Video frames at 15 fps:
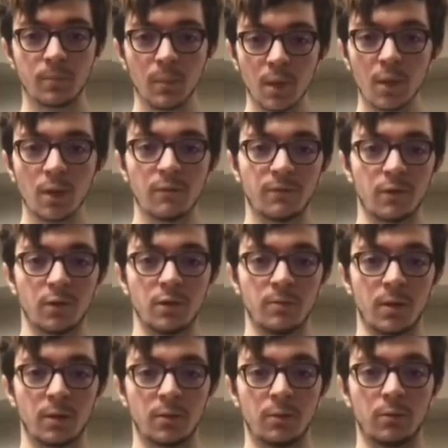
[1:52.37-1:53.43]
for your
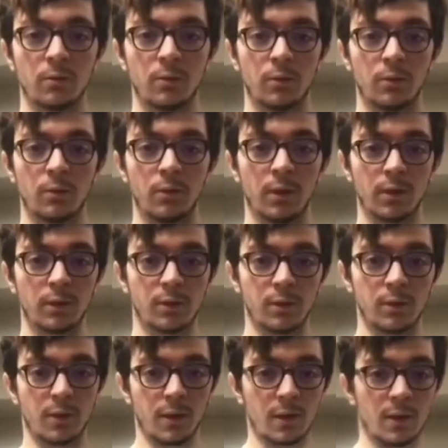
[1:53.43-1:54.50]
muscles. So like just like
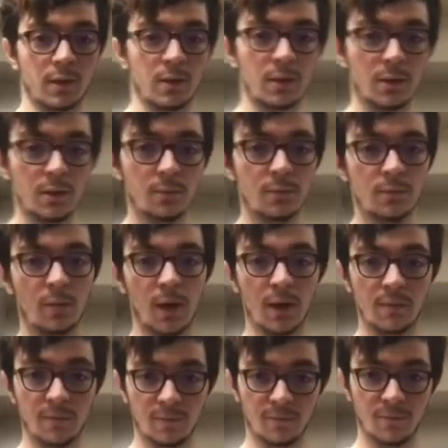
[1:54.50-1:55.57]
on the
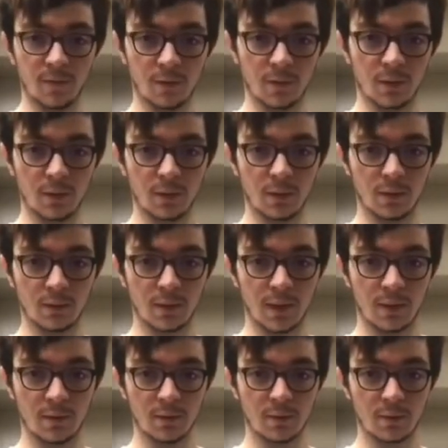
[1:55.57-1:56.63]
first on the dance
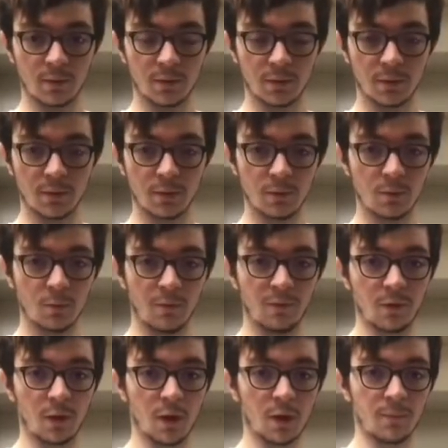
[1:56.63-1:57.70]
tutorial with your
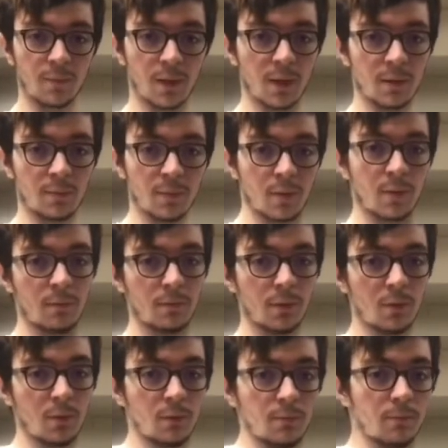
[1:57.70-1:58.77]
arm pops, boom,
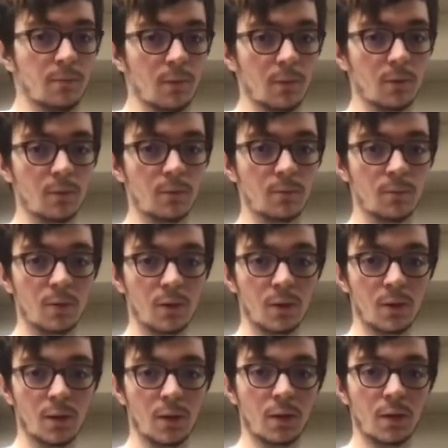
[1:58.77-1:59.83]
boom,
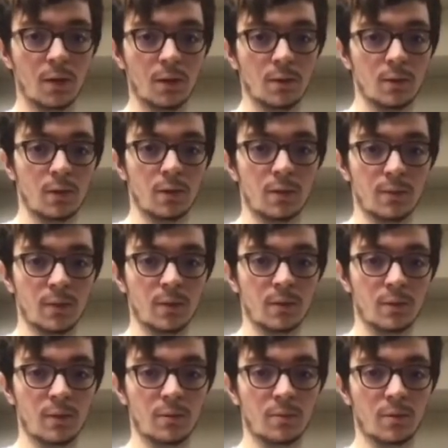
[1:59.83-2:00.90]
your biceps.